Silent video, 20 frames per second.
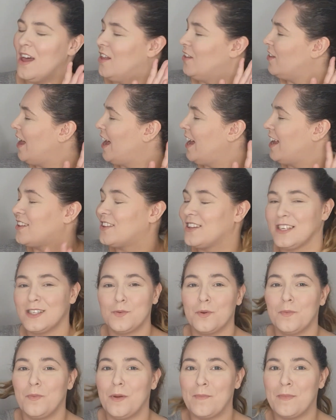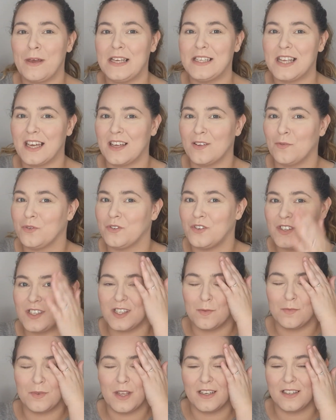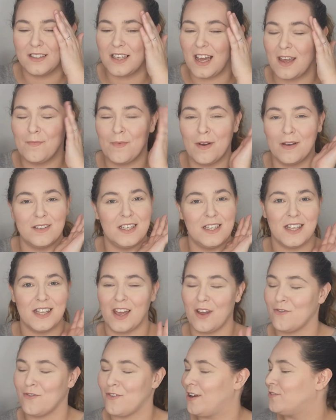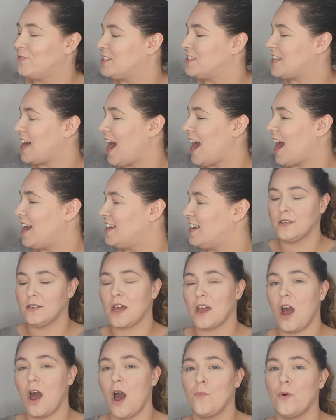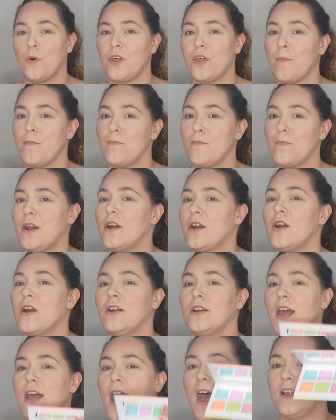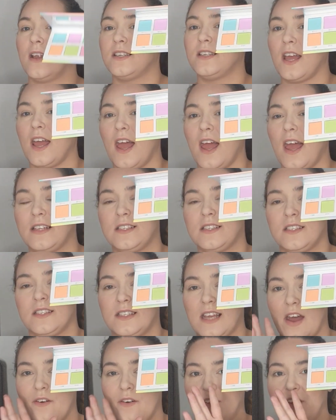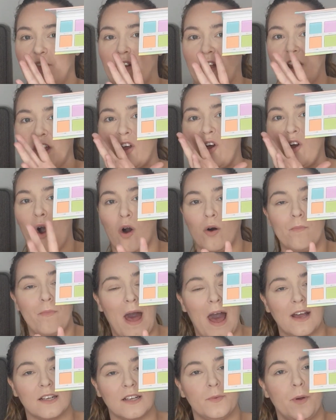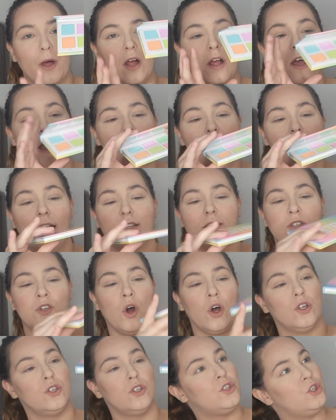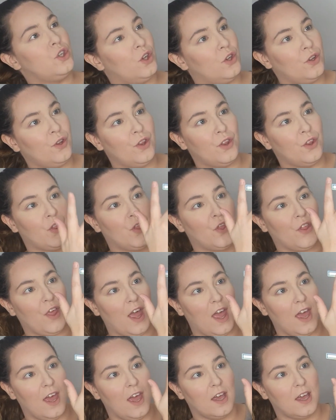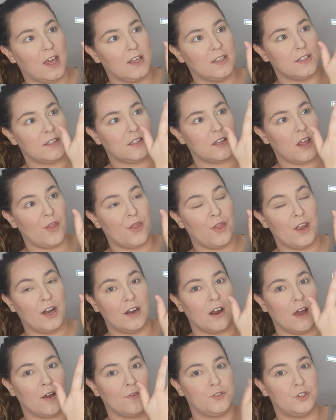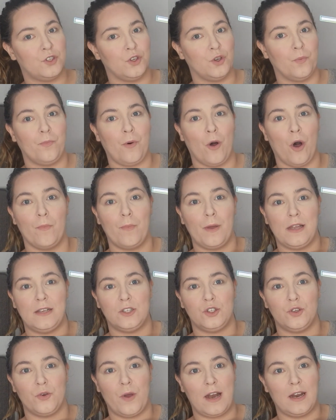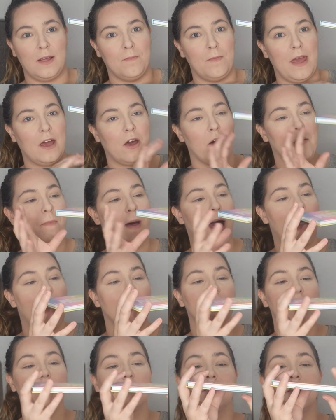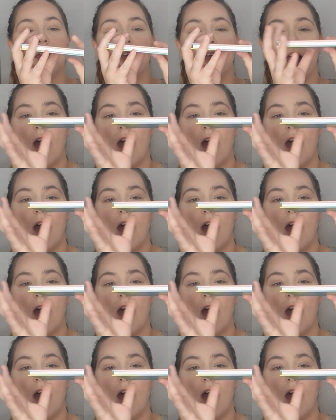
Like, this would be amazing, and with just some like diamantes like around the side. Come with a mirror, and it's definitely very compactable. It's not too thick, it's thin enough to pop into any makeup bags.